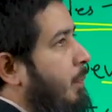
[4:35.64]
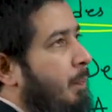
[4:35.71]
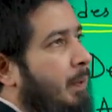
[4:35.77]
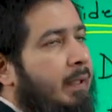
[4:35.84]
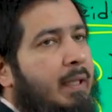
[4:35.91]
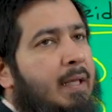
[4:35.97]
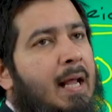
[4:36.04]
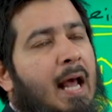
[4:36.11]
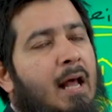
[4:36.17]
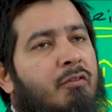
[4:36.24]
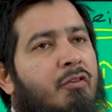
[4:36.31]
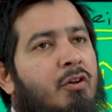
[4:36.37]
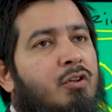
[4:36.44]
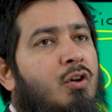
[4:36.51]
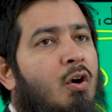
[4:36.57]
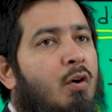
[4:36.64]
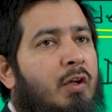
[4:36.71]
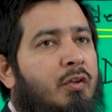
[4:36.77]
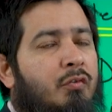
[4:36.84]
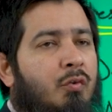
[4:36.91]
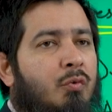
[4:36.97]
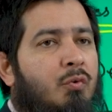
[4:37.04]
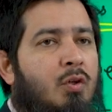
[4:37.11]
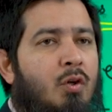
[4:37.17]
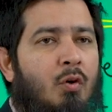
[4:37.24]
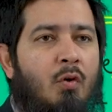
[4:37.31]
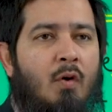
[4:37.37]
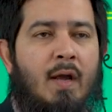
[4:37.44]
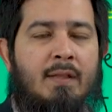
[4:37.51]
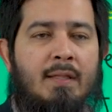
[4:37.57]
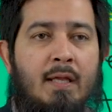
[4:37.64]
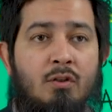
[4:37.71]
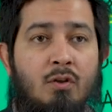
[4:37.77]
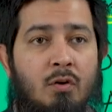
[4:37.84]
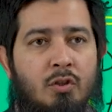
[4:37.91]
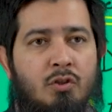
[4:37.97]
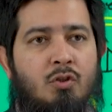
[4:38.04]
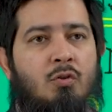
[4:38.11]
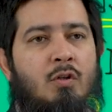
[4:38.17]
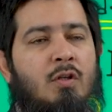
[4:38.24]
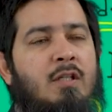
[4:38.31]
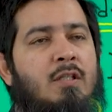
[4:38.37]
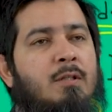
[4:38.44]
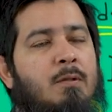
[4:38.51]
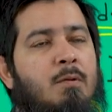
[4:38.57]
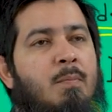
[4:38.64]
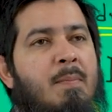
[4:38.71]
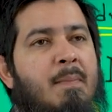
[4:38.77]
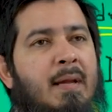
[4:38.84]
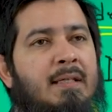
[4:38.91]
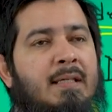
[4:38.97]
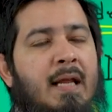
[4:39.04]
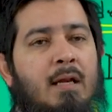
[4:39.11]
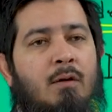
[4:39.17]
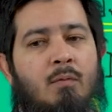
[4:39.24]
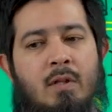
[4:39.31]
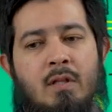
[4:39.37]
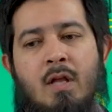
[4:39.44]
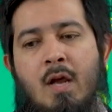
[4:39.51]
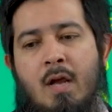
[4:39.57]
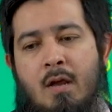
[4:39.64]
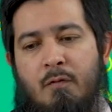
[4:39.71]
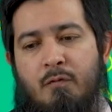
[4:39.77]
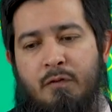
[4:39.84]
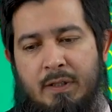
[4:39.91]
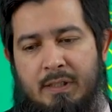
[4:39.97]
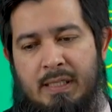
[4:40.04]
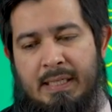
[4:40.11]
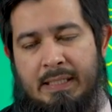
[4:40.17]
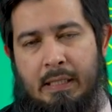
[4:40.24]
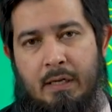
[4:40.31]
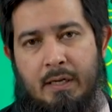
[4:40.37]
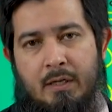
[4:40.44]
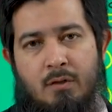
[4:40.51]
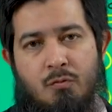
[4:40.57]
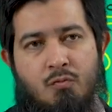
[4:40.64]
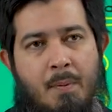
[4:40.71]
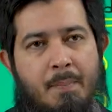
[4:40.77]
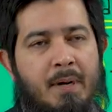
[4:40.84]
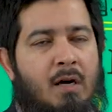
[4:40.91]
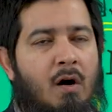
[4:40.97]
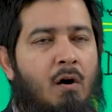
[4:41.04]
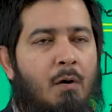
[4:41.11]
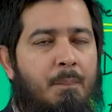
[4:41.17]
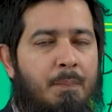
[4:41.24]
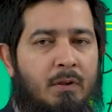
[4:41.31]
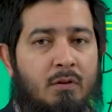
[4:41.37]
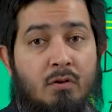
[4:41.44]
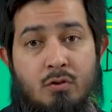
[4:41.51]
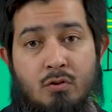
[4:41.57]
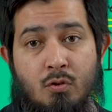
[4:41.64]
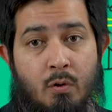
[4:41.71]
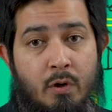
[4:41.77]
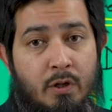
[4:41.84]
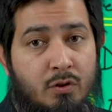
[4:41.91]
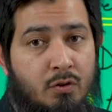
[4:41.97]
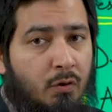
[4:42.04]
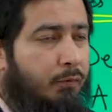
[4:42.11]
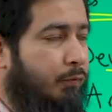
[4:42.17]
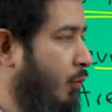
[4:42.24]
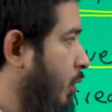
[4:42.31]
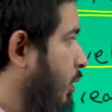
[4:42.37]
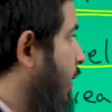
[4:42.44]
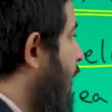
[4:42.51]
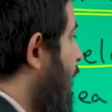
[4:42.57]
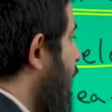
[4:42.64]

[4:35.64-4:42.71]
the building has a yoga studio and that yoga studio needs to be maintained with freshly cleaned rubber carpets or so on and so forth,